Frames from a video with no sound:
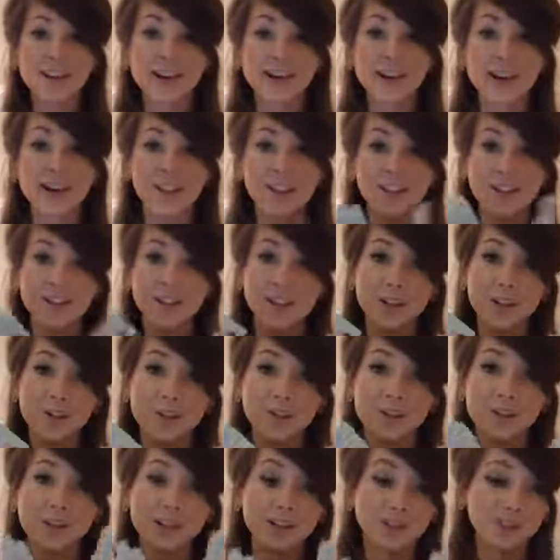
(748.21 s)
and the
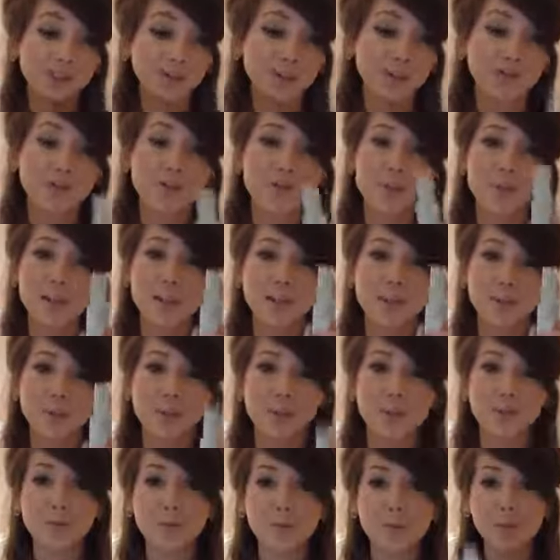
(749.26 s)
toners, which I've got in
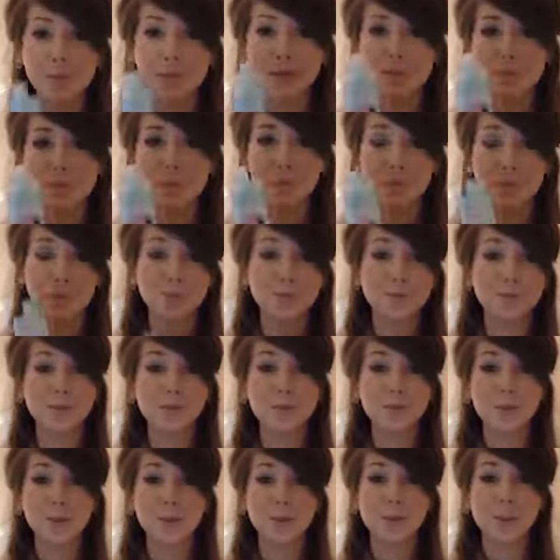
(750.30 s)
spritz form and bottle
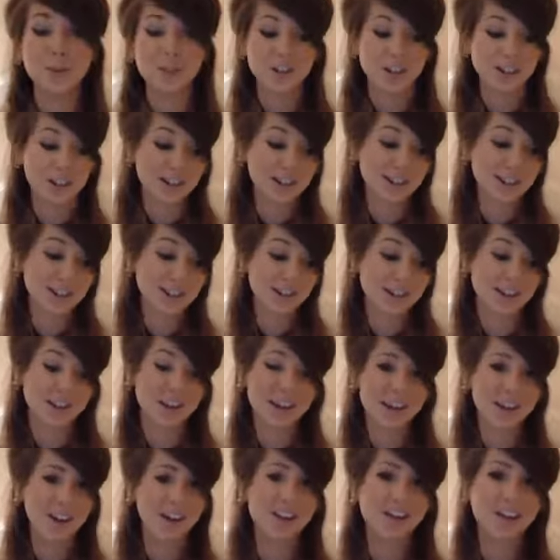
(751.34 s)
form, which is
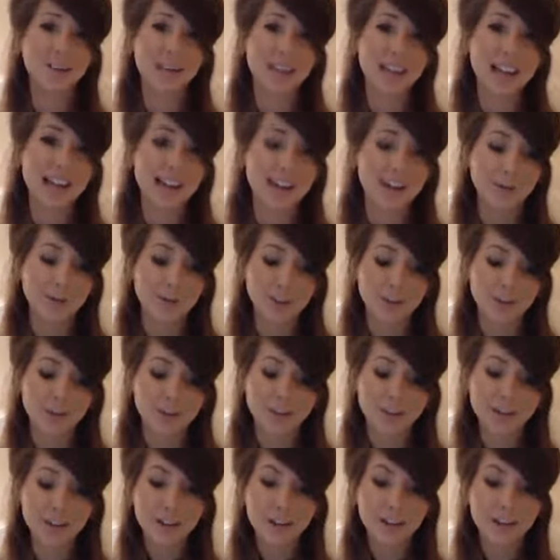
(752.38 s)
kind of sad, but
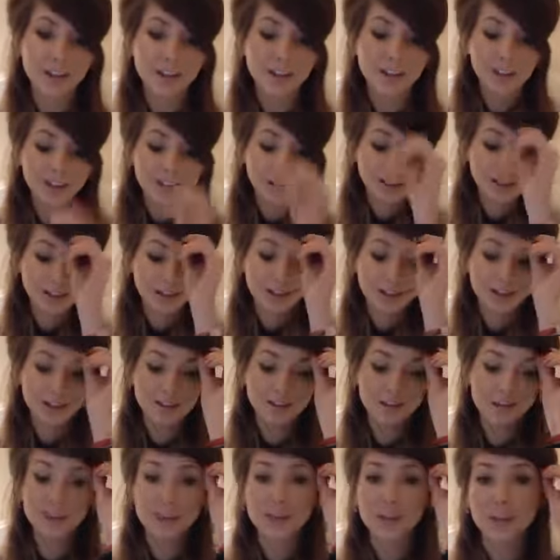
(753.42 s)

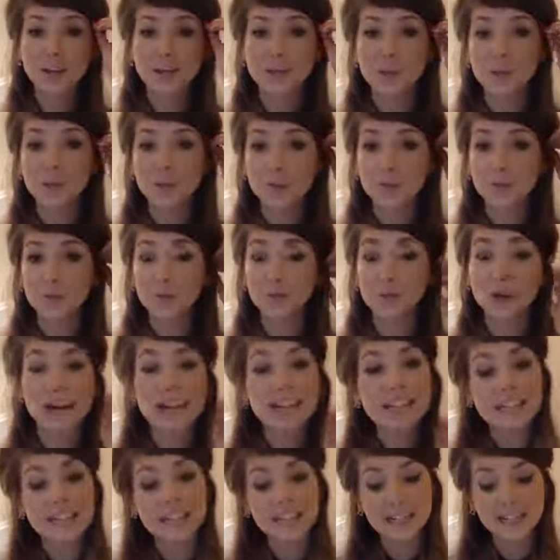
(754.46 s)
that's how much I
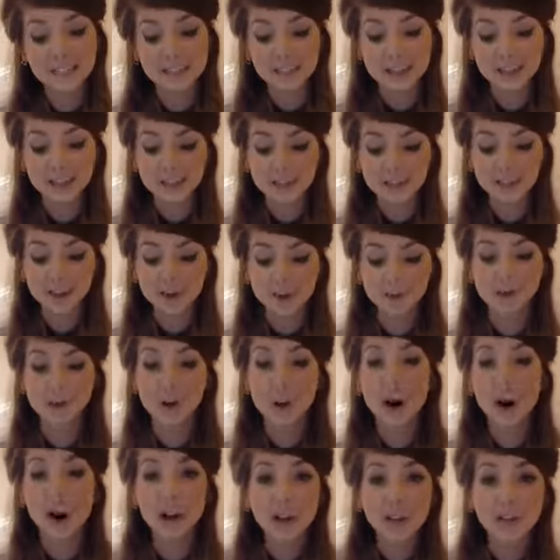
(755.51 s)
rate it, and I would
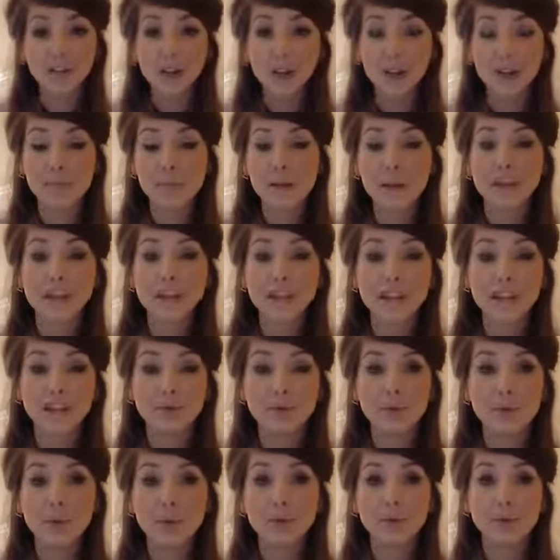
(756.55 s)
highly recommend,
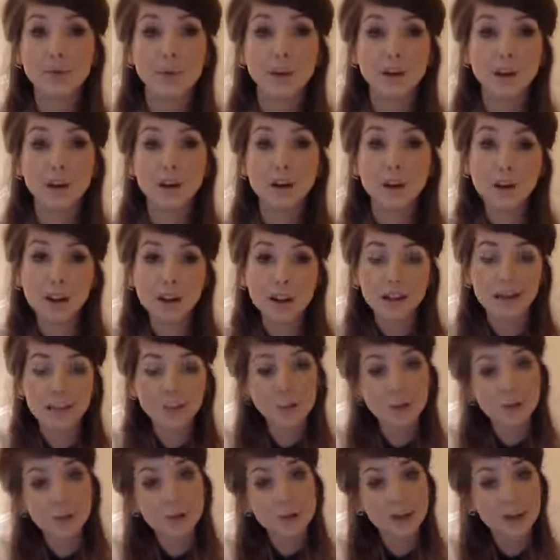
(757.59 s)
if you are looking for
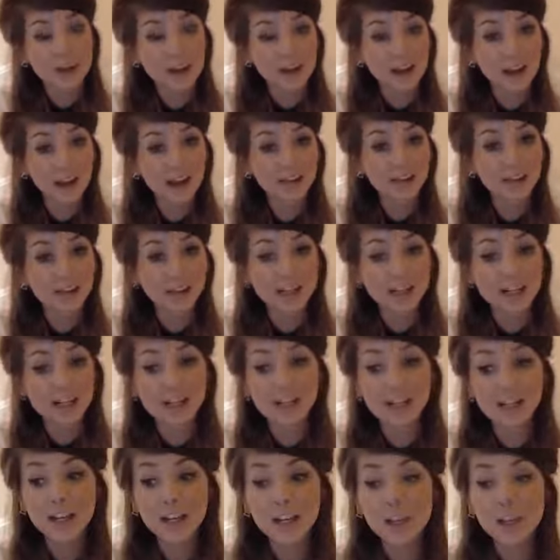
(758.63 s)
a new skincare routine,